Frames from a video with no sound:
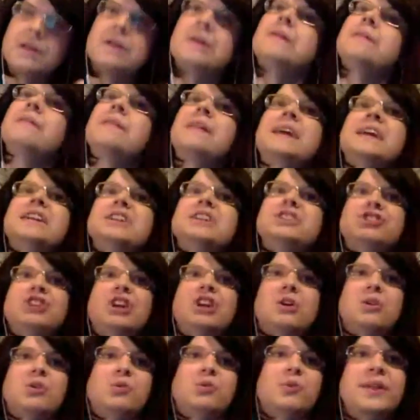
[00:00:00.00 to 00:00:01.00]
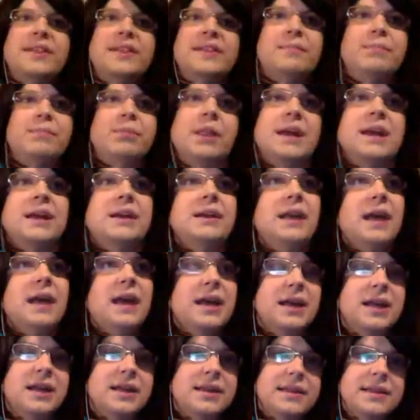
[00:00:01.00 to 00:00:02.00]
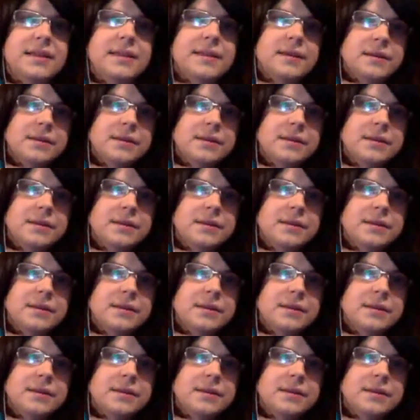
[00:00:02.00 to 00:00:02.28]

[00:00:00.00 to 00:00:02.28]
Like Jared wasn't playing nice.